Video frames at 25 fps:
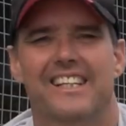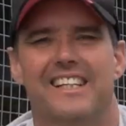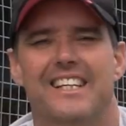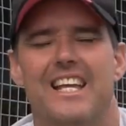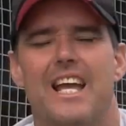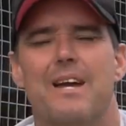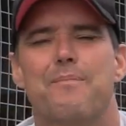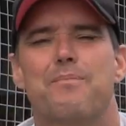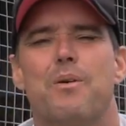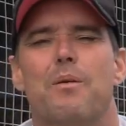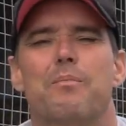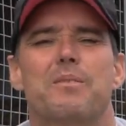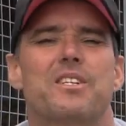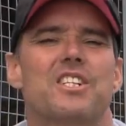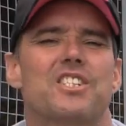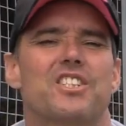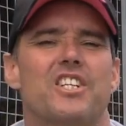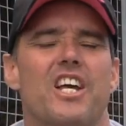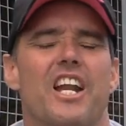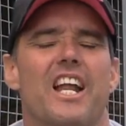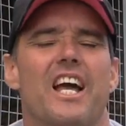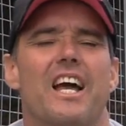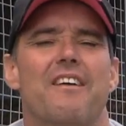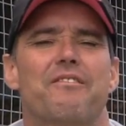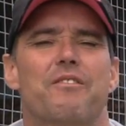Yeah, probably just
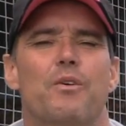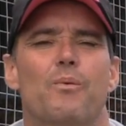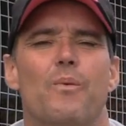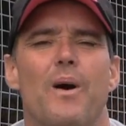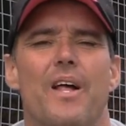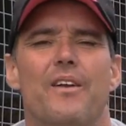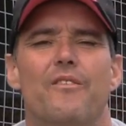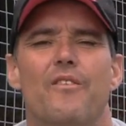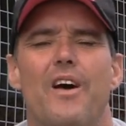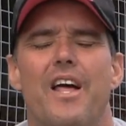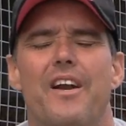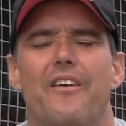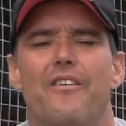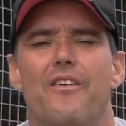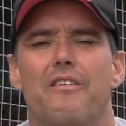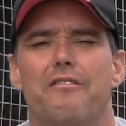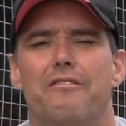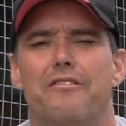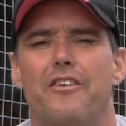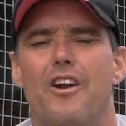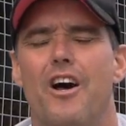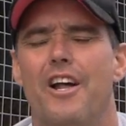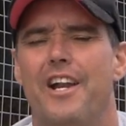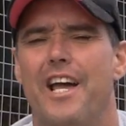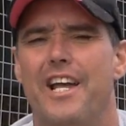going to have the one runner on
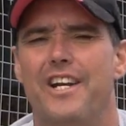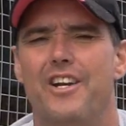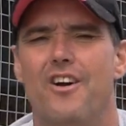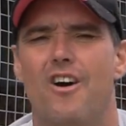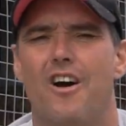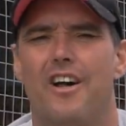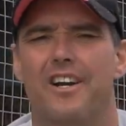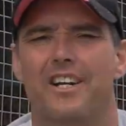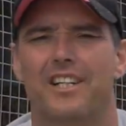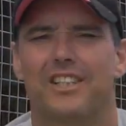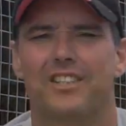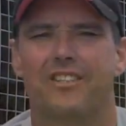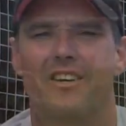Friday night at